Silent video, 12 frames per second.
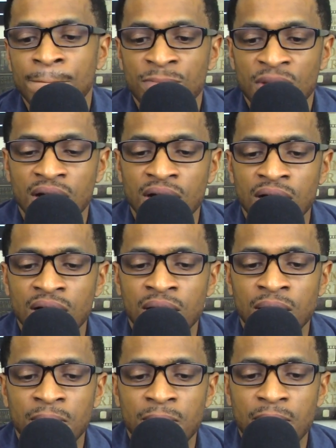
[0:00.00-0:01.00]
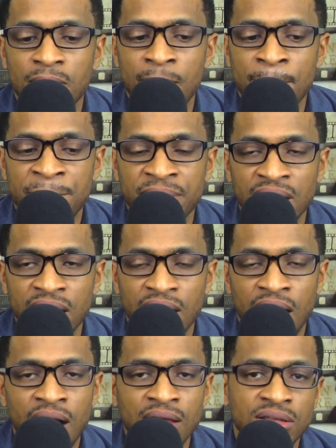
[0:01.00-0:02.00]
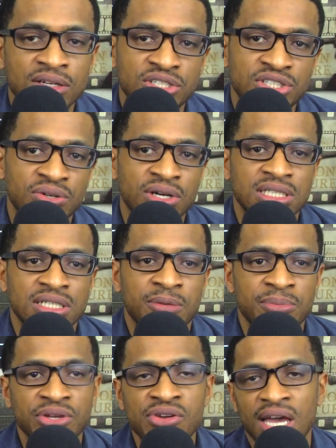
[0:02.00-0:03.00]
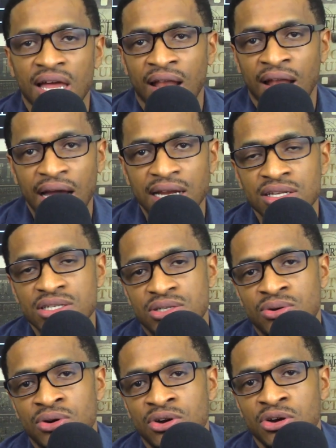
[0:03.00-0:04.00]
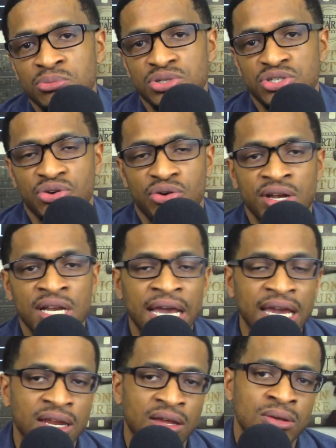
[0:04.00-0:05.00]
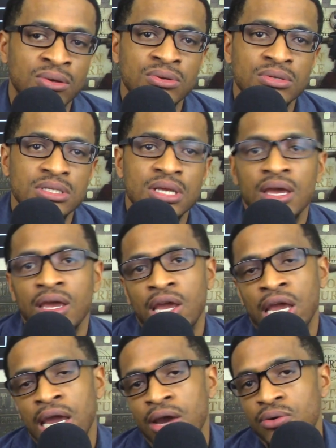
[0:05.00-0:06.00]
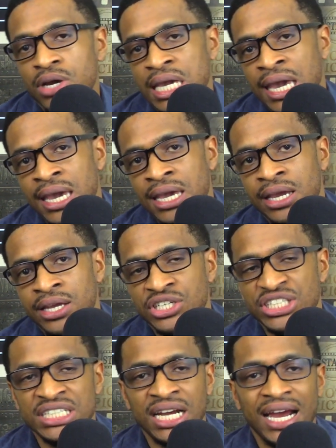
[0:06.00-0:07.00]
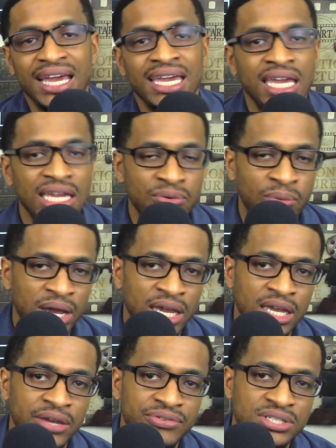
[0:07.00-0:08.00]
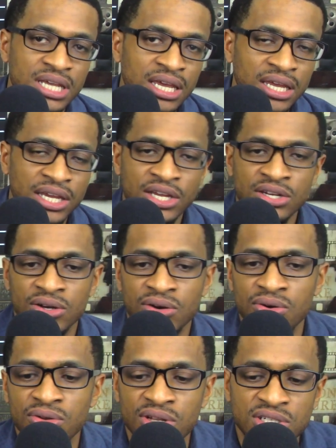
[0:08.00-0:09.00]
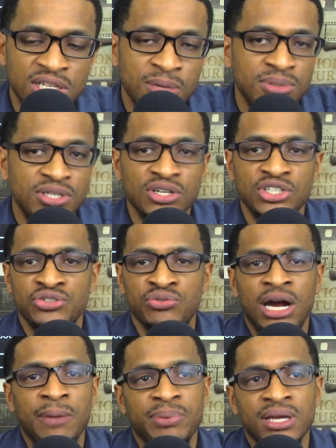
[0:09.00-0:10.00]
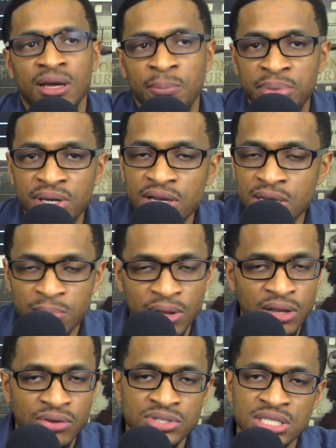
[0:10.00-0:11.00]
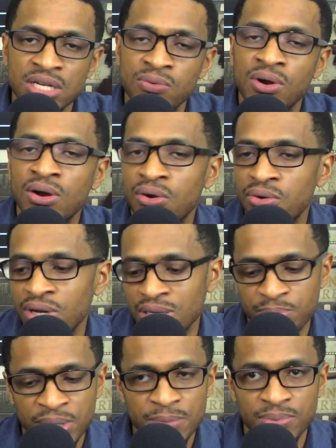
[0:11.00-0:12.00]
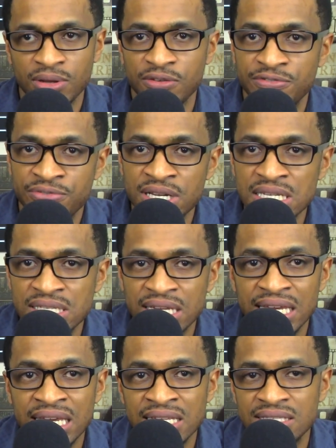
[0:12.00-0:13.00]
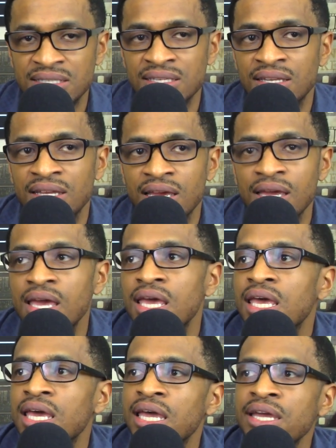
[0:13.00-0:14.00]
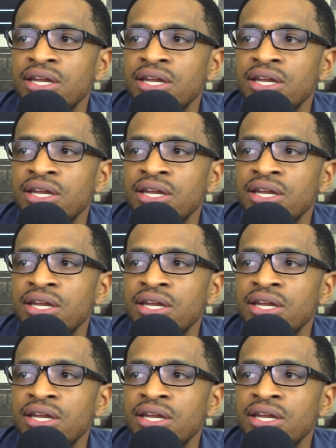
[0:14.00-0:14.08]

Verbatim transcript: But all the destruction, I mean, you had lightning storms, tornadoes, hurricanes, giant heat waves, you know, the temperature dropping 1 billion below zero and people are freezing instantly. And, you